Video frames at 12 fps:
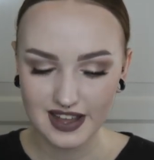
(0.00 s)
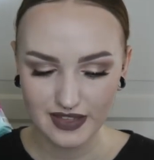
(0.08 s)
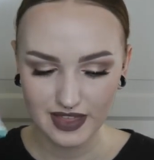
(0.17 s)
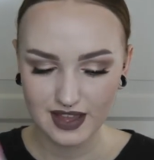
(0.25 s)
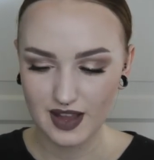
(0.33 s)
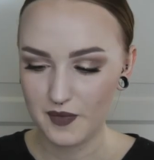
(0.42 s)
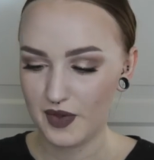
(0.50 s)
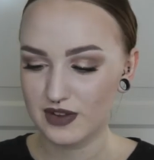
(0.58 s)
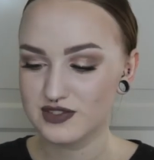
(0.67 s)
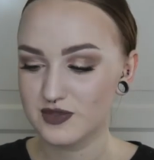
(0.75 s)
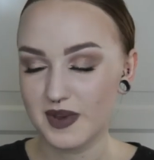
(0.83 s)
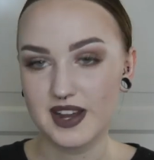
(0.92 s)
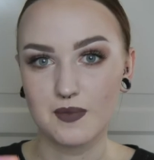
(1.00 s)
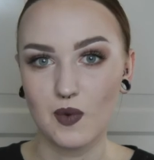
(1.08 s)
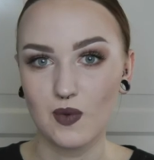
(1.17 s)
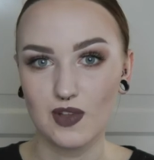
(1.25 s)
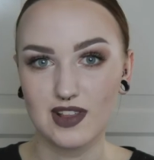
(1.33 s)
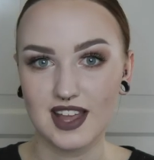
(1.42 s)
I think I'm going to buy them
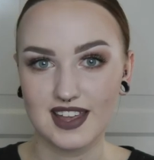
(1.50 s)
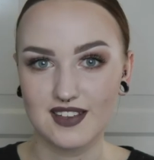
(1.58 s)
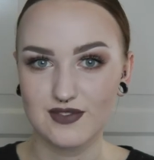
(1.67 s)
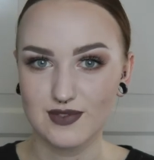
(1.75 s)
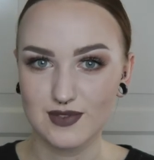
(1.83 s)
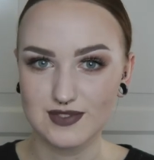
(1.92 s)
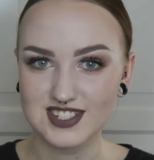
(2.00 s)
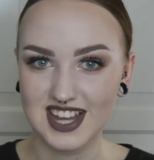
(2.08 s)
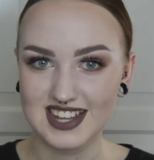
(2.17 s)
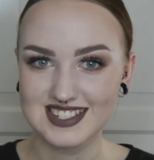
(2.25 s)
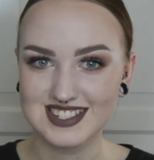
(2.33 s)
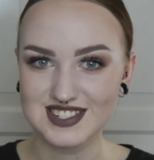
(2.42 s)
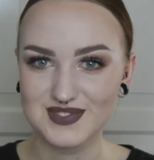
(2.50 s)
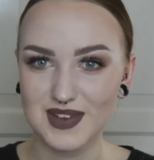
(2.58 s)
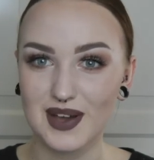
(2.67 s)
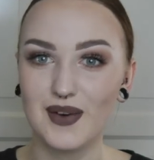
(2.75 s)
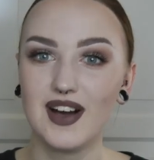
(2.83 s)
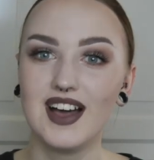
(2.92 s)
all like in full size as
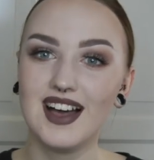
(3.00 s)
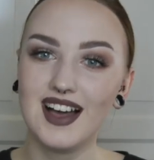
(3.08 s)
well.